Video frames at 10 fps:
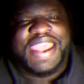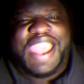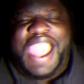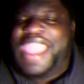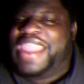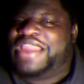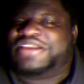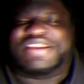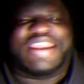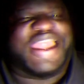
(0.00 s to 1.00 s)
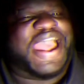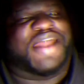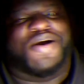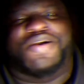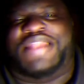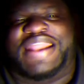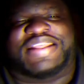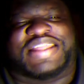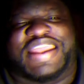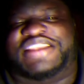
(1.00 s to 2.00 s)
there's not a whole lot
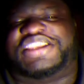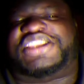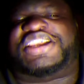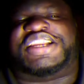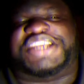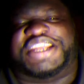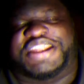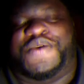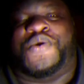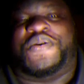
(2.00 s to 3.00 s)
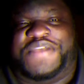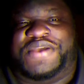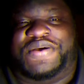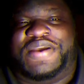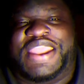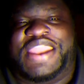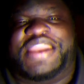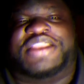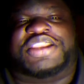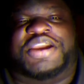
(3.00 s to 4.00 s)
of things touching the Orville
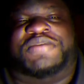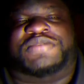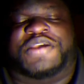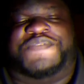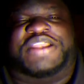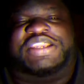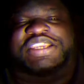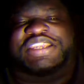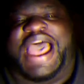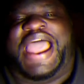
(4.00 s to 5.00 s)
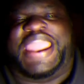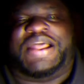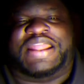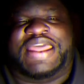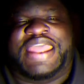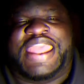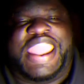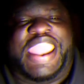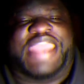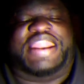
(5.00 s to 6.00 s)
in terms of its style
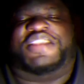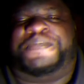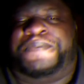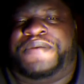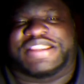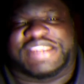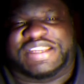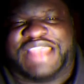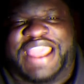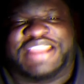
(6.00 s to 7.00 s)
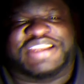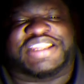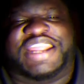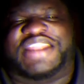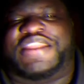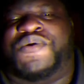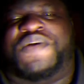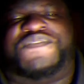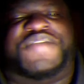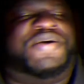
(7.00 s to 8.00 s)
and its presence. I just think the
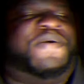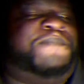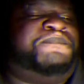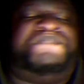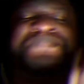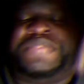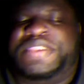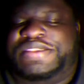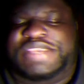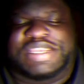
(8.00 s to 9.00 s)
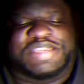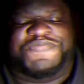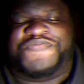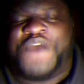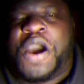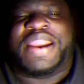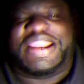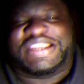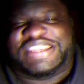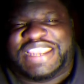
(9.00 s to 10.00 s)
Orville just far
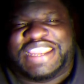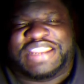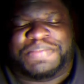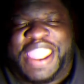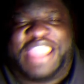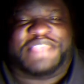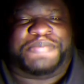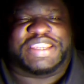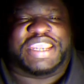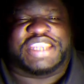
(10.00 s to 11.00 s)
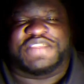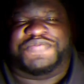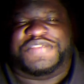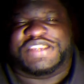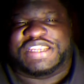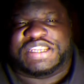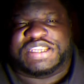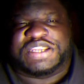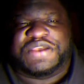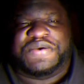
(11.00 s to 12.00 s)
exceeds my expectations for
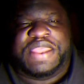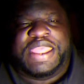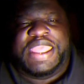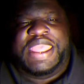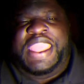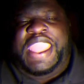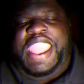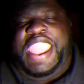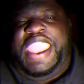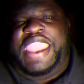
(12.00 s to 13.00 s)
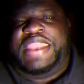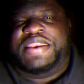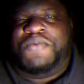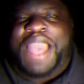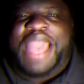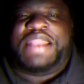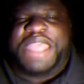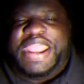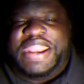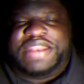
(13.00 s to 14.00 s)
season 2. And while
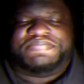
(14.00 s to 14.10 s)
I'm at it,